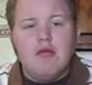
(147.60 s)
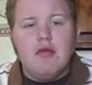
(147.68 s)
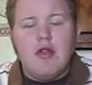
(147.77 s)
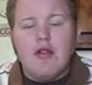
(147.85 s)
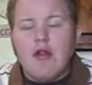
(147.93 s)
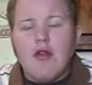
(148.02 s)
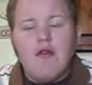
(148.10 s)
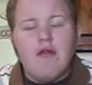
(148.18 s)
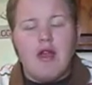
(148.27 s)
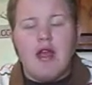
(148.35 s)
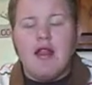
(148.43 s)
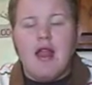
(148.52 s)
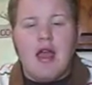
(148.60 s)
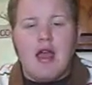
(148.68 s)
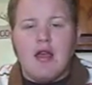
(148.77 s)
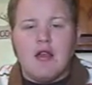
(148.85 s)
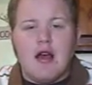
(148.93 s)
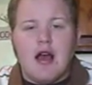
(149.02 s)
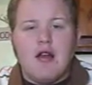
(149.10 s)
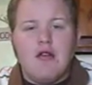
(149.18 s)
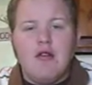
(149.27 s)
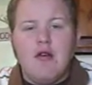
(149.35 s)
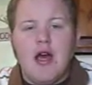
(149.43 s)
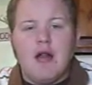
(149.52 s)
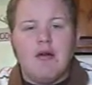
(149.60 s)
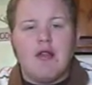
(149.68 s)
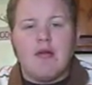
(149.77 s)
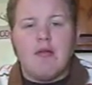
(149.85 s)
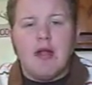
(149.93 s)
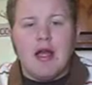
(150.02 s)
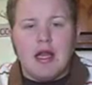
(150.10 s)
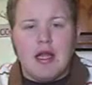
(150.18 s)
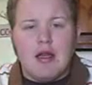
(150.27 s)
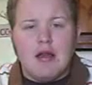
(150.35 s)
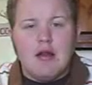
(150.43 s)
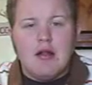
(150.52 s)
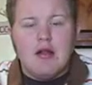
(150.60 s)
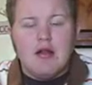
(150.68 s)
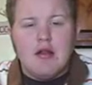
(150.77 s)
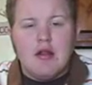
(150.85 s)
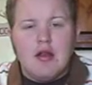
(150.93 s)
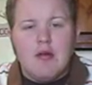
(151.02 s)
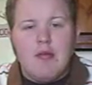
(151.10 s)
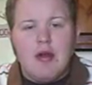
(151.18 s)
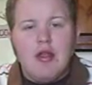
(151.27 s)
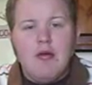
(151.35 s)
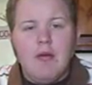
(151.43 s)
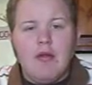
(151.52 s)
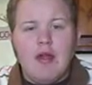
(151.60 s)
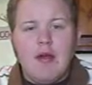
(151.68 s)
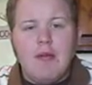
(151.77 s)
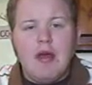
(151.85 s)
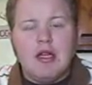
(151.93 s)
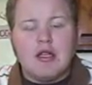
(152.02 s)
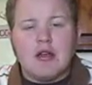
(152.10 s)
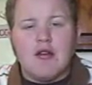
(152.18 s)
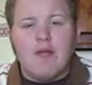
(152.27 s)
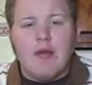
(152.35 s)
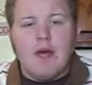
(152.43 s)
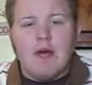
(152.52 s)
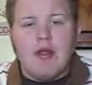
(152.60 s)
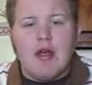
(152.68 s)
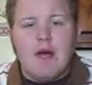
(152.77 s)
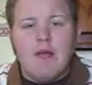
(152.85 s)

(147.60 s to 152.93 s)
deserves a day. I don't know how to explain it. And then you will see a picture of me. Bradley